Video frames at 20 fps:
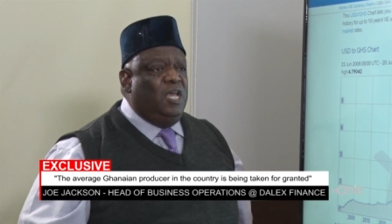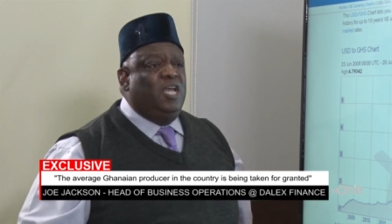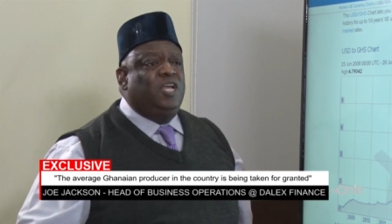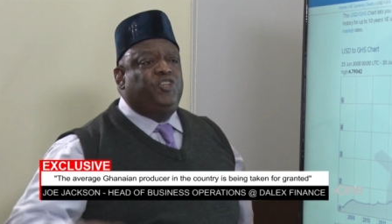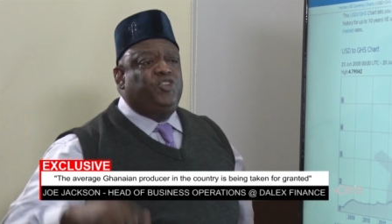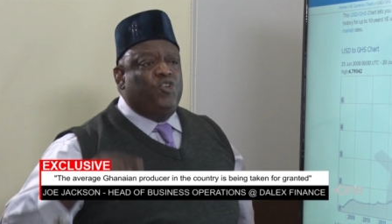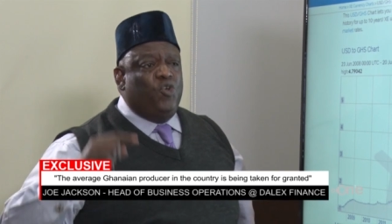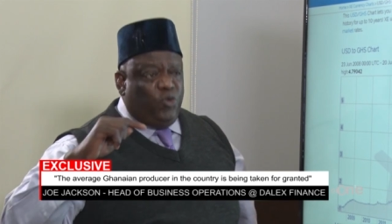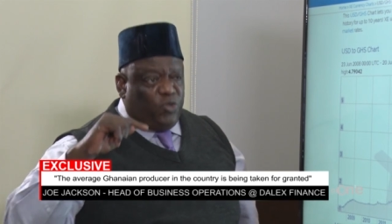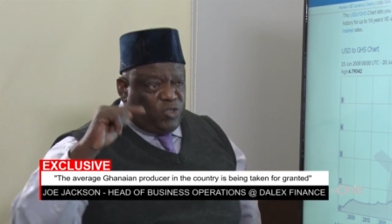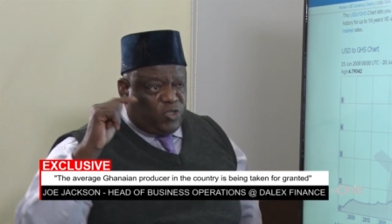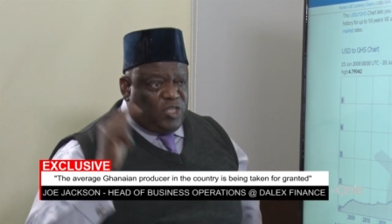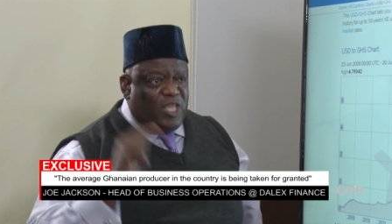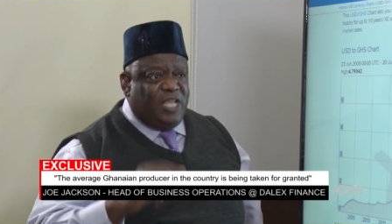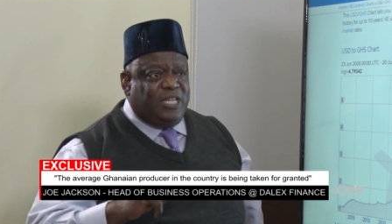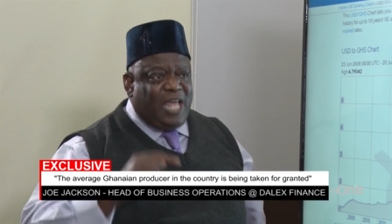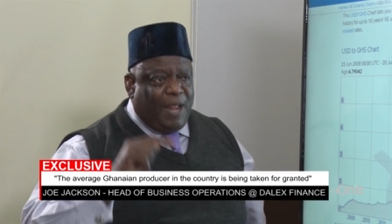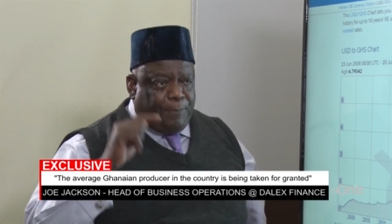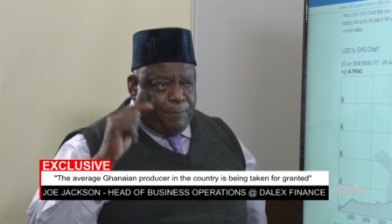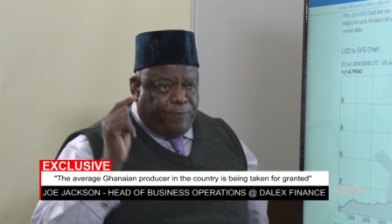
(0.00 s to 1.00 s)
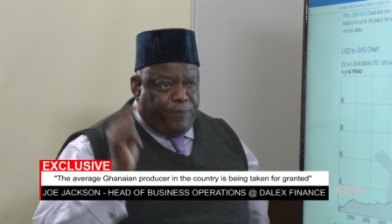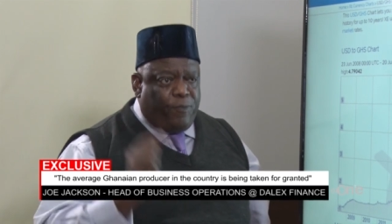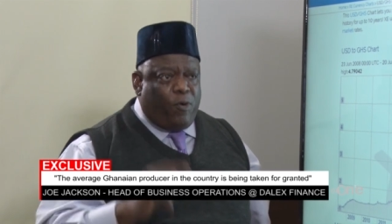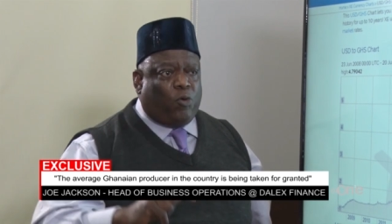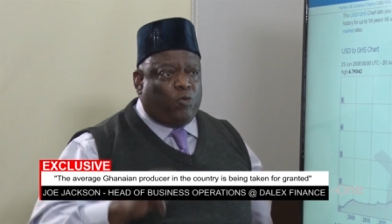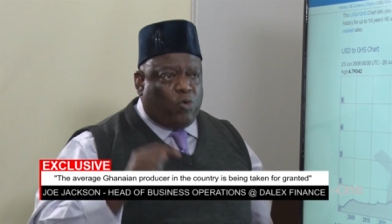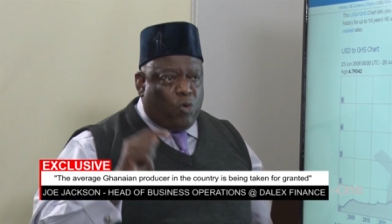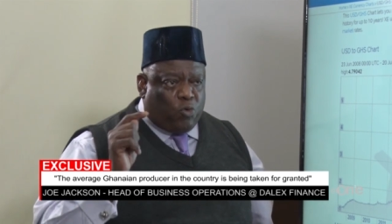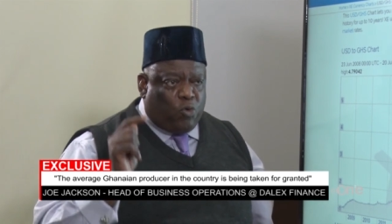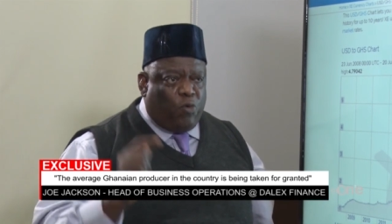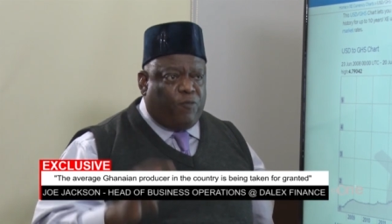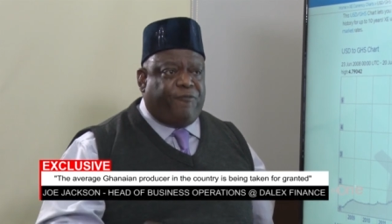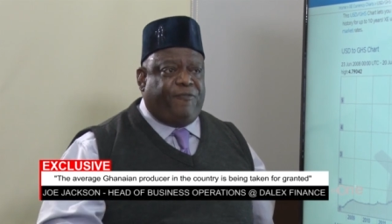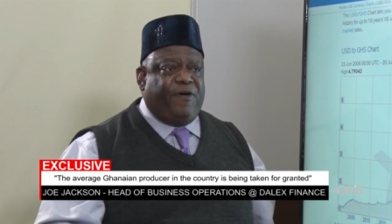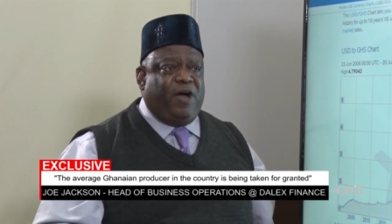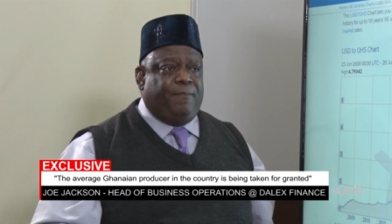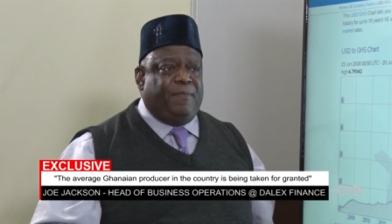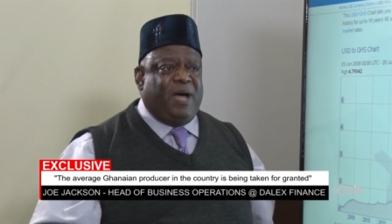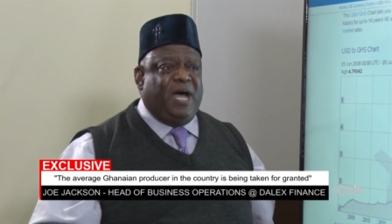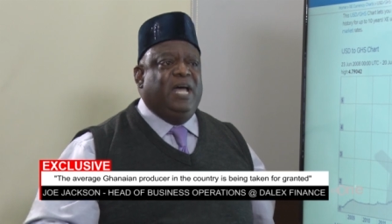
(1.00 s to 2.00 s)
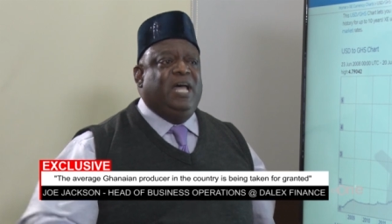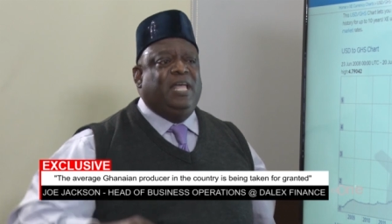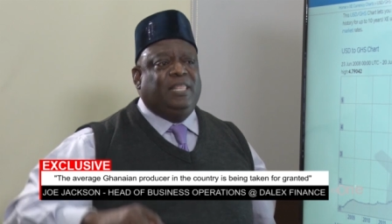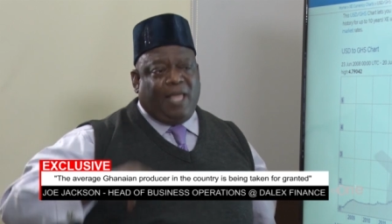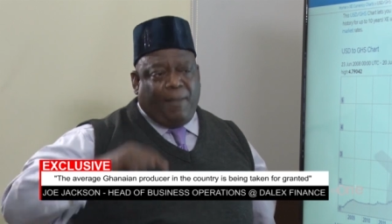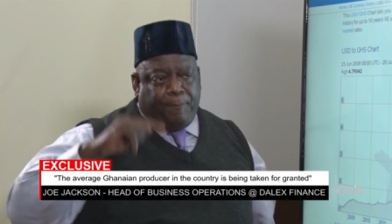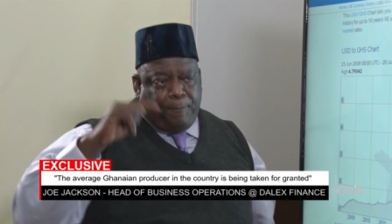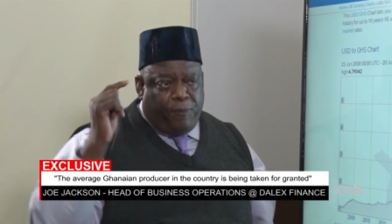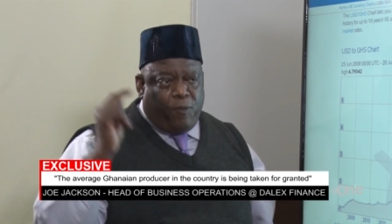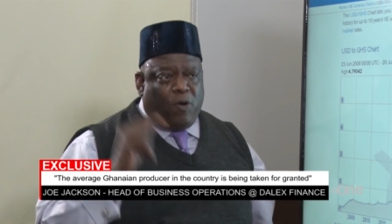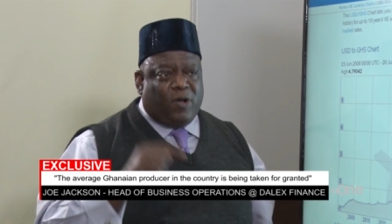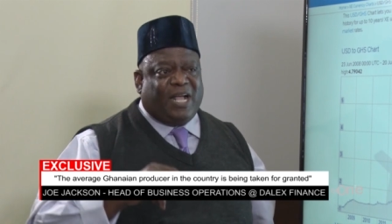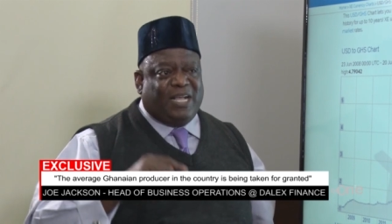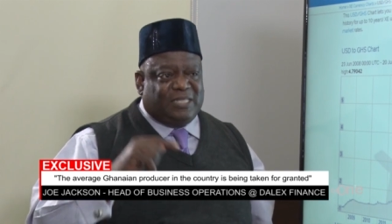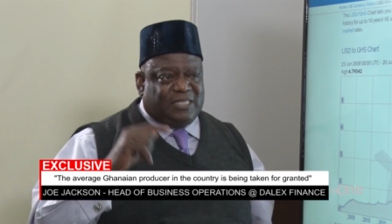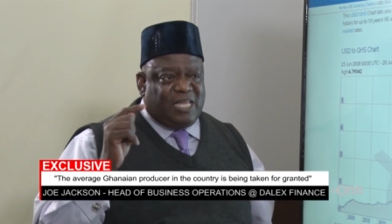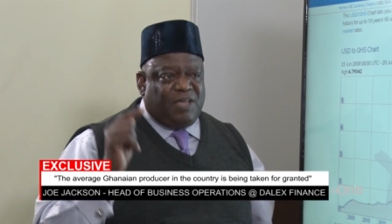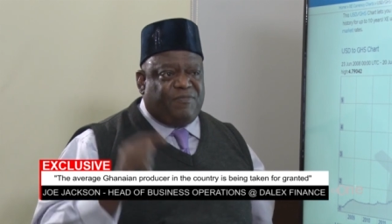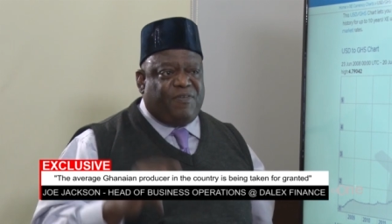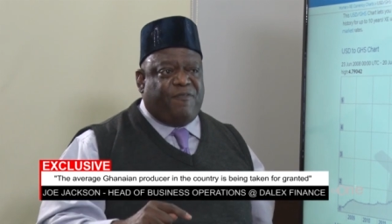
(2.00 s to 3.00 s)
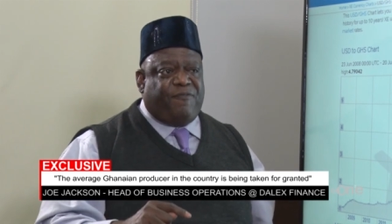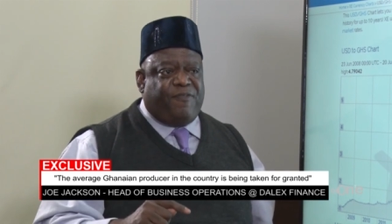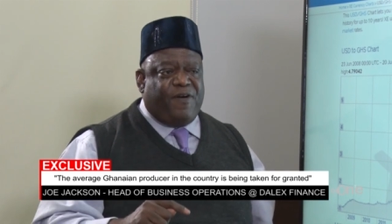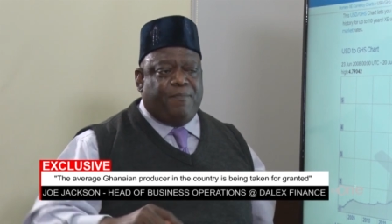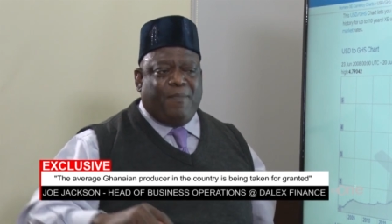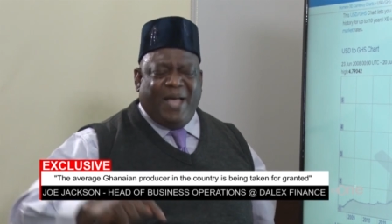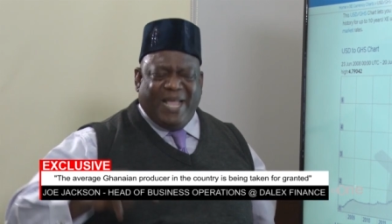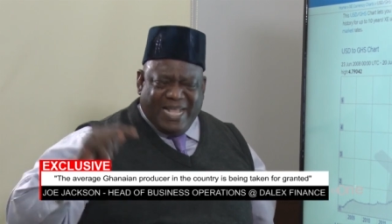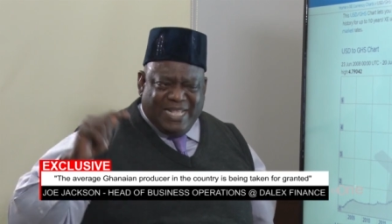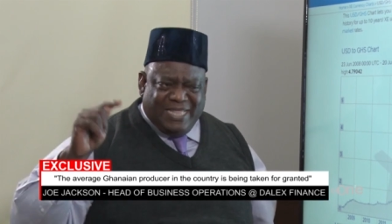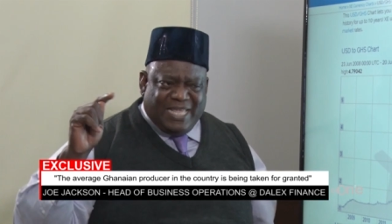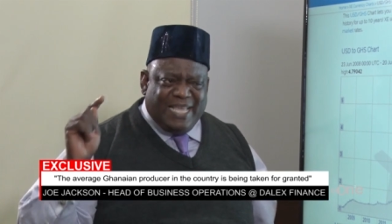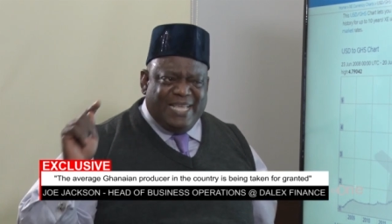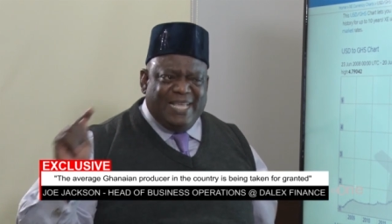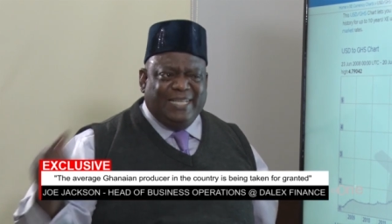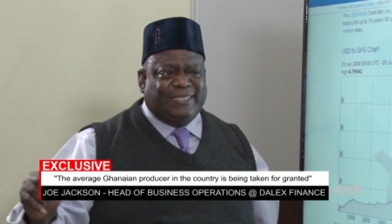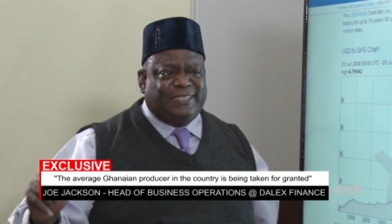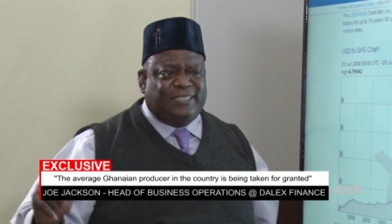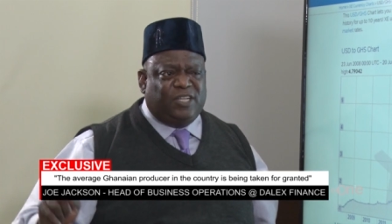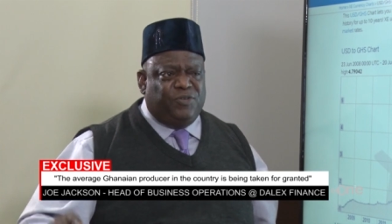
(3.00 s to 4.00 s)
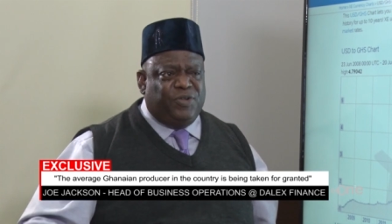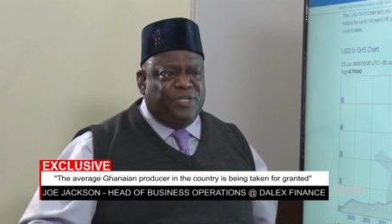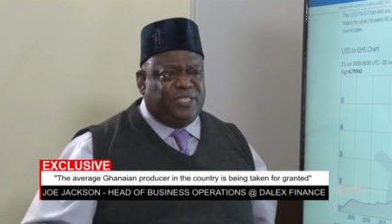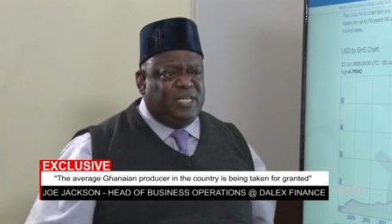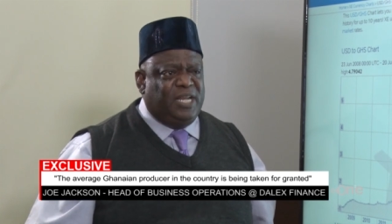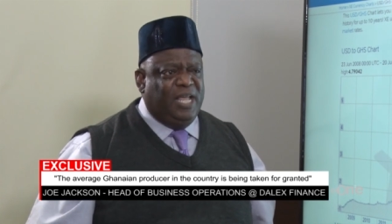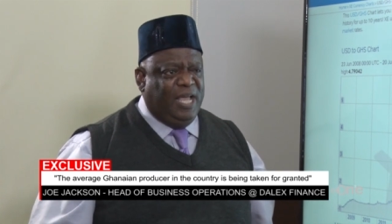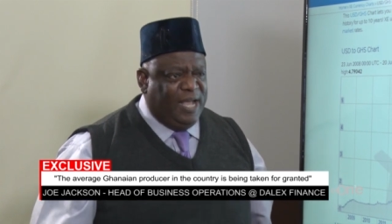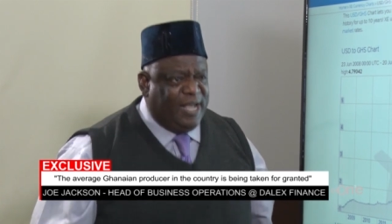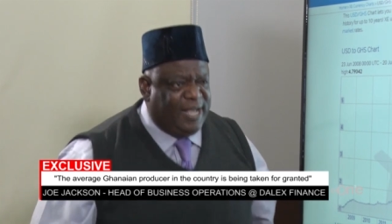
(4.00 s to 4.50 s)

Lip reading: do you think that poor cocoa farmer, that poor cassava farmer in the eastern region